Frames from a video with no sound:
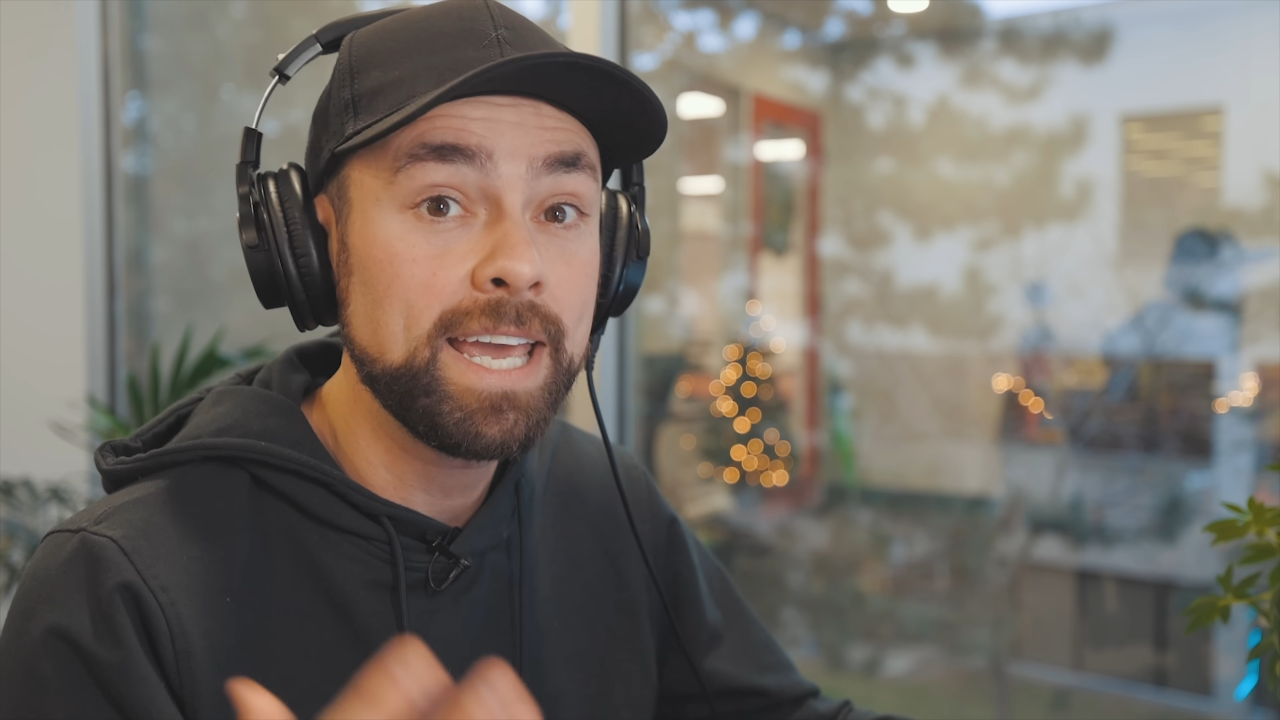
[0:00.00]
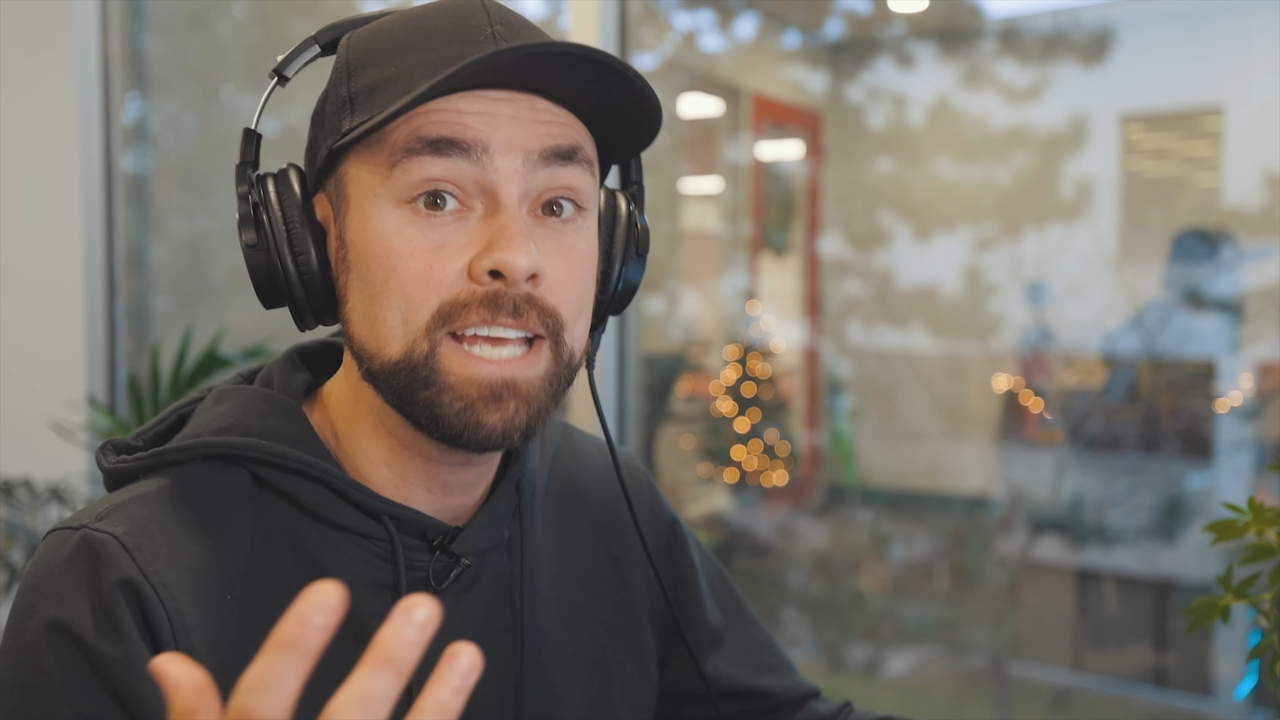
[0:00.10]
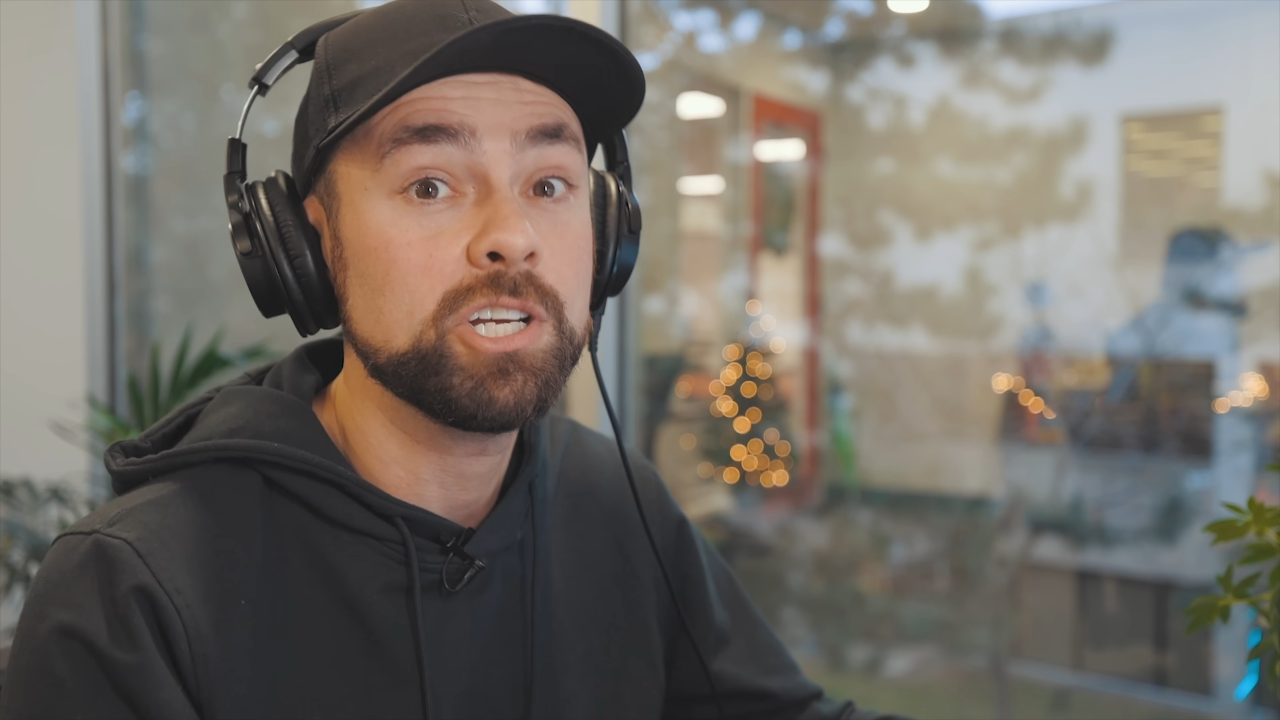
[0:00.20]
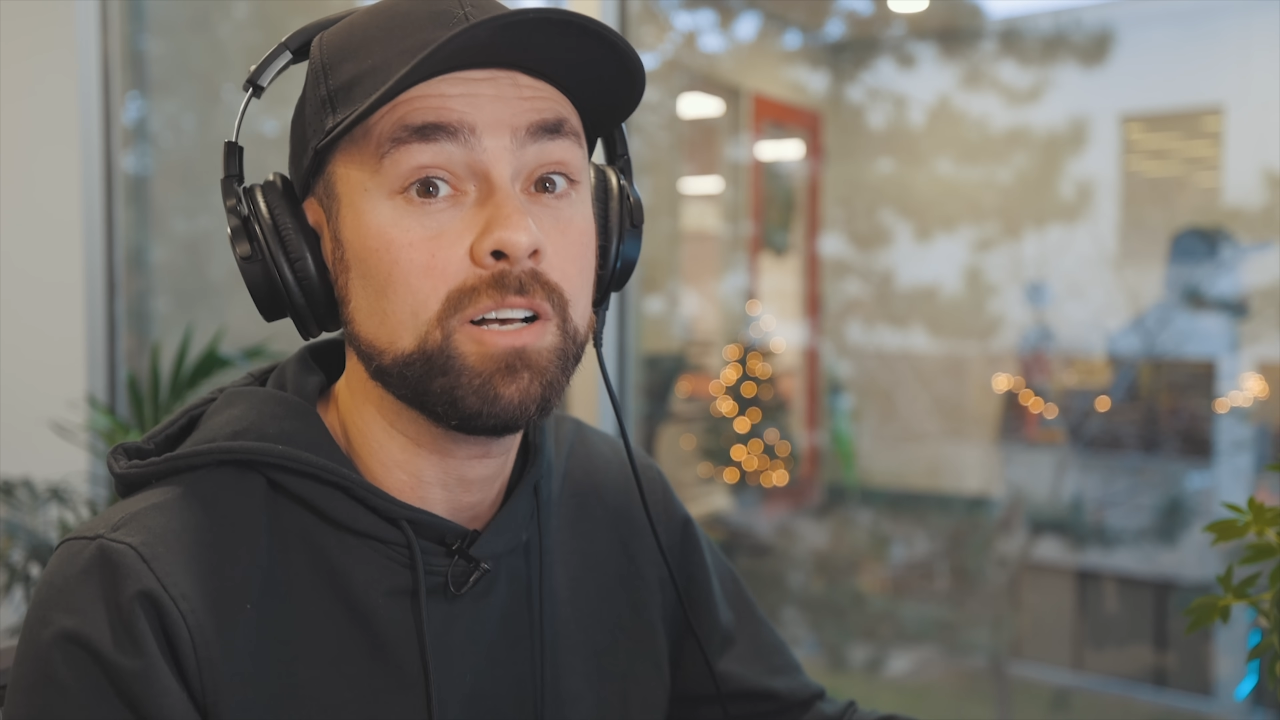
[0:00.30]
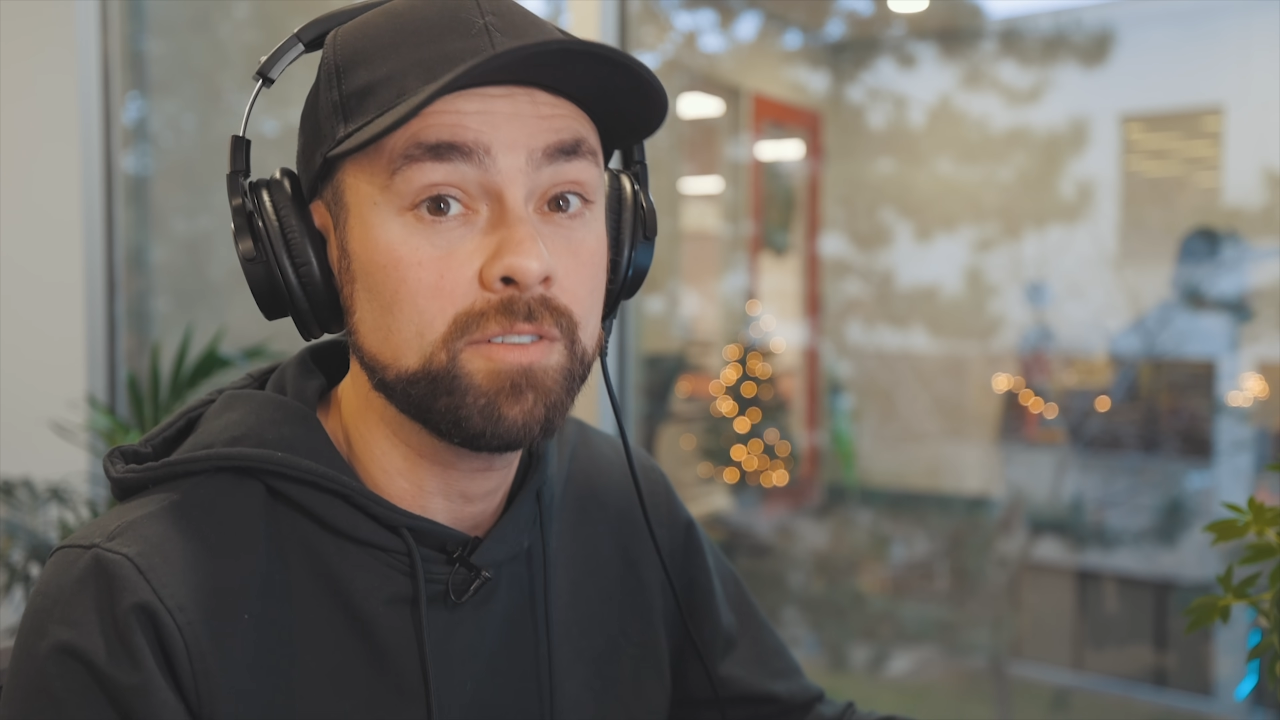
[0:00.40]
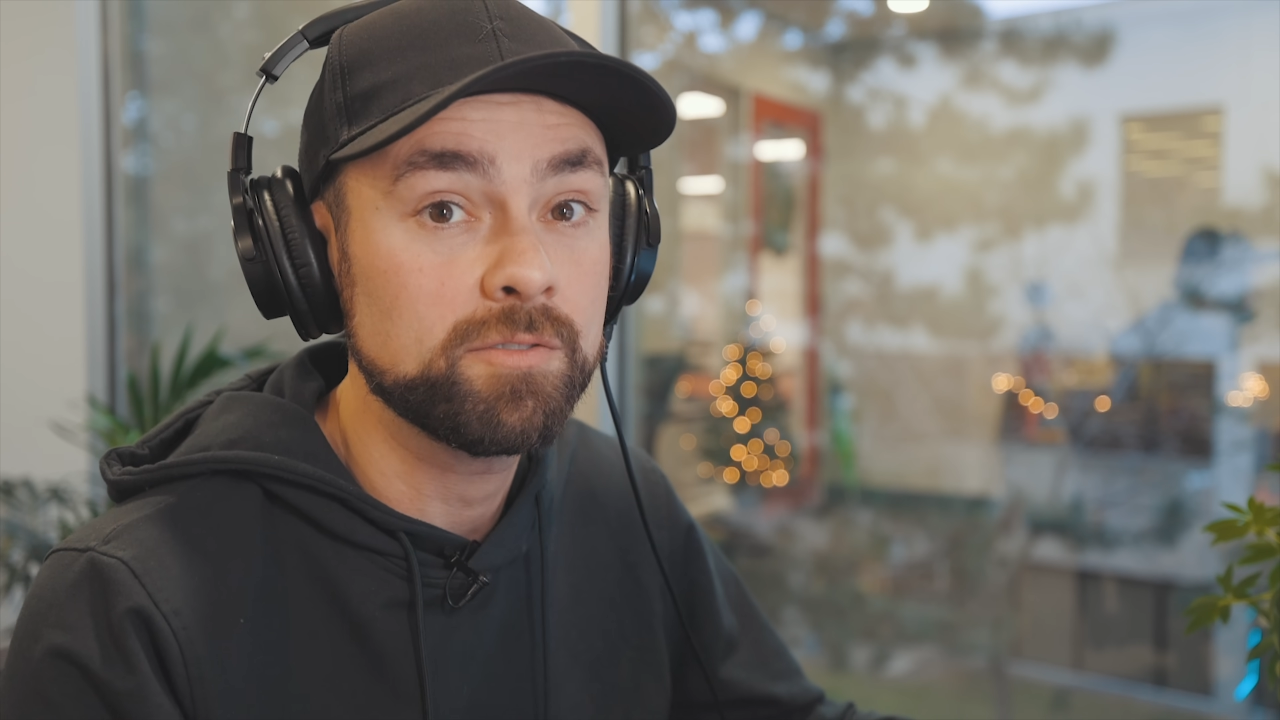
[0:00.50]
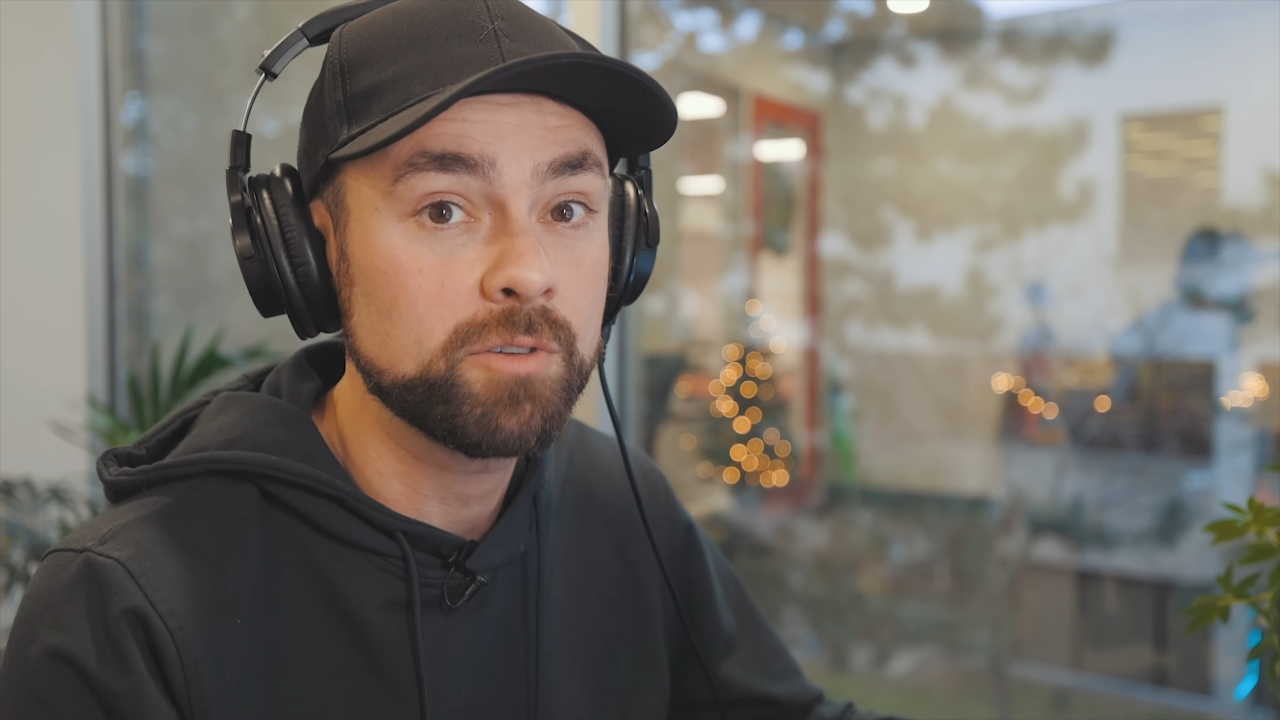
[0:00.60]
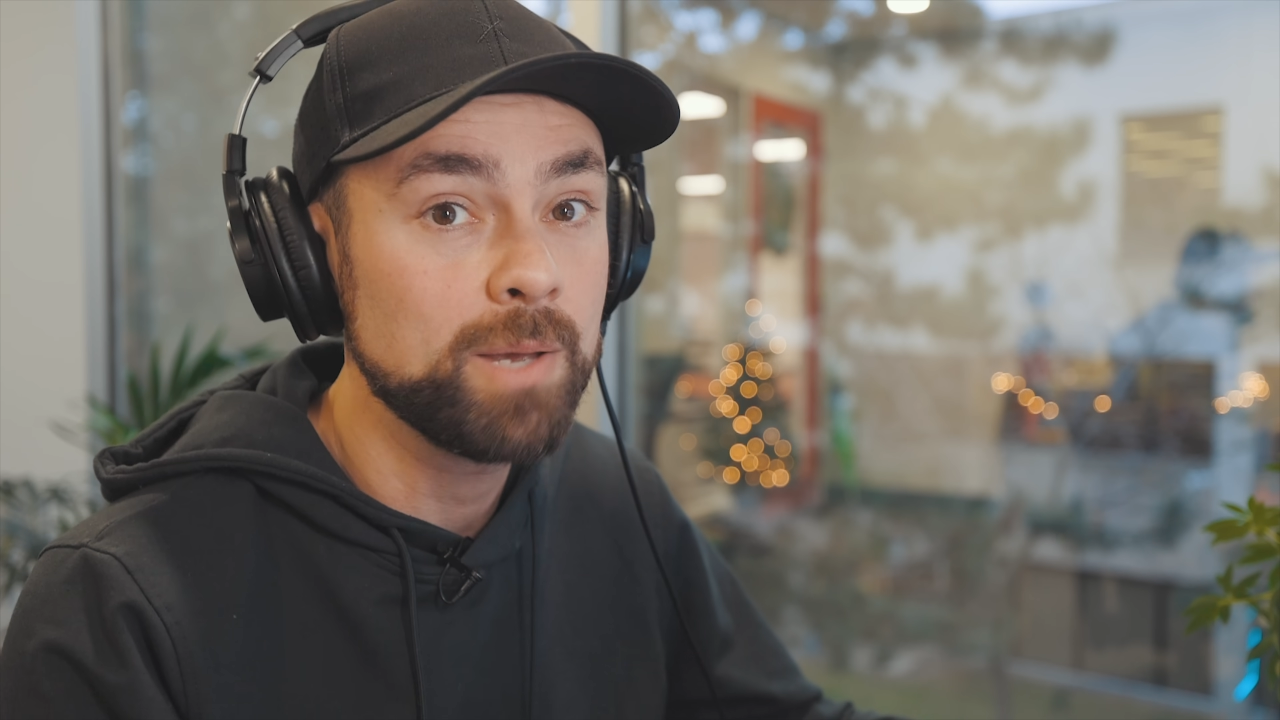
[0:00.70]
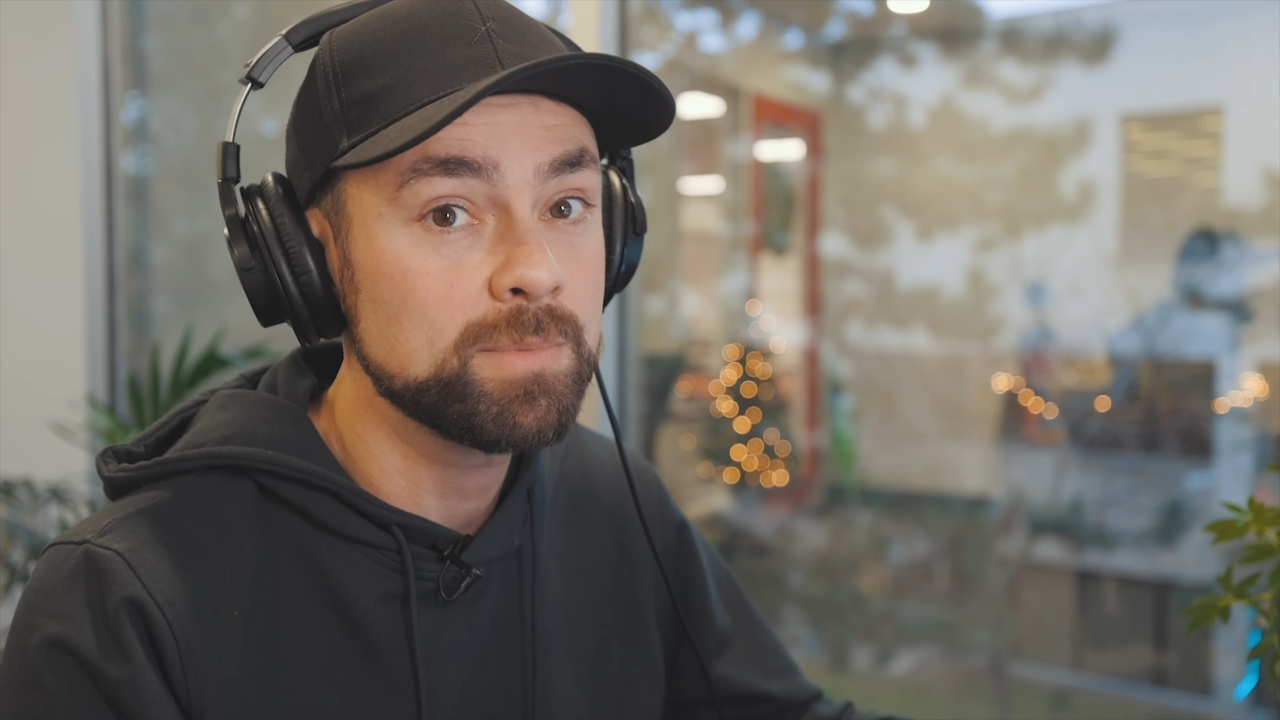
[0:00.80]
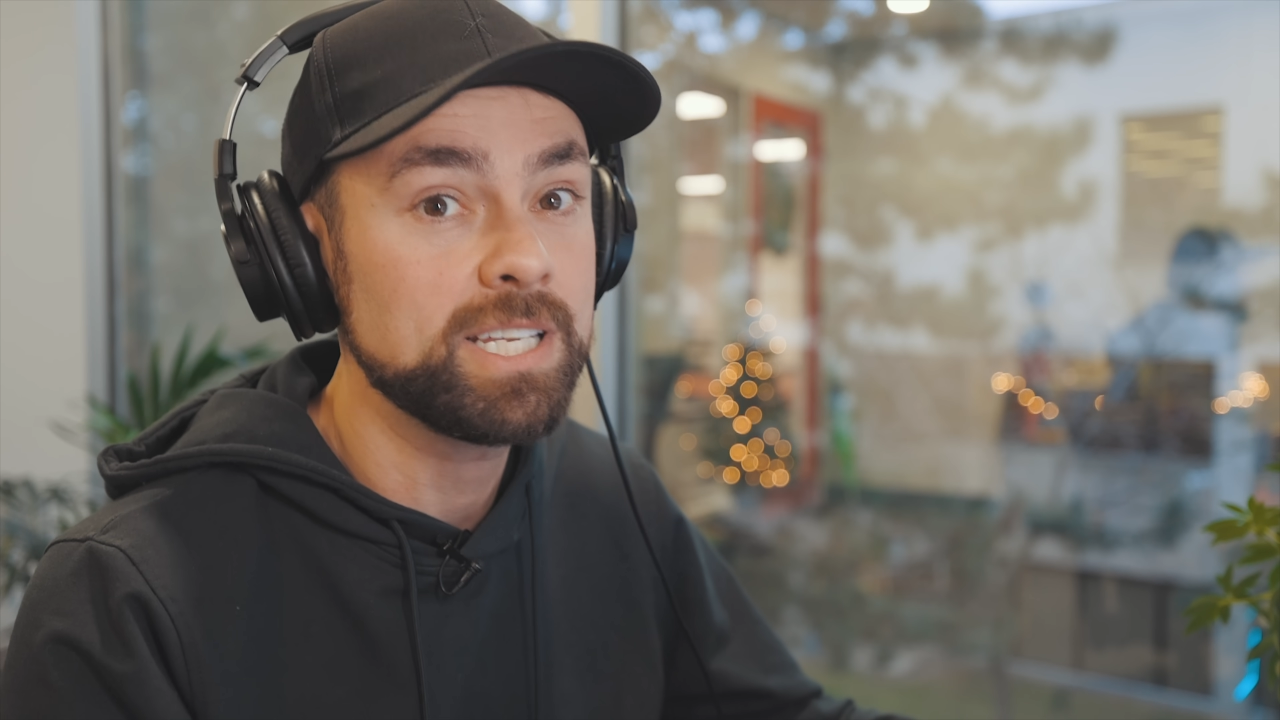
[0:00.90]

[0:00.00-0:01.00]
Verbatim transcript: H-alpha frames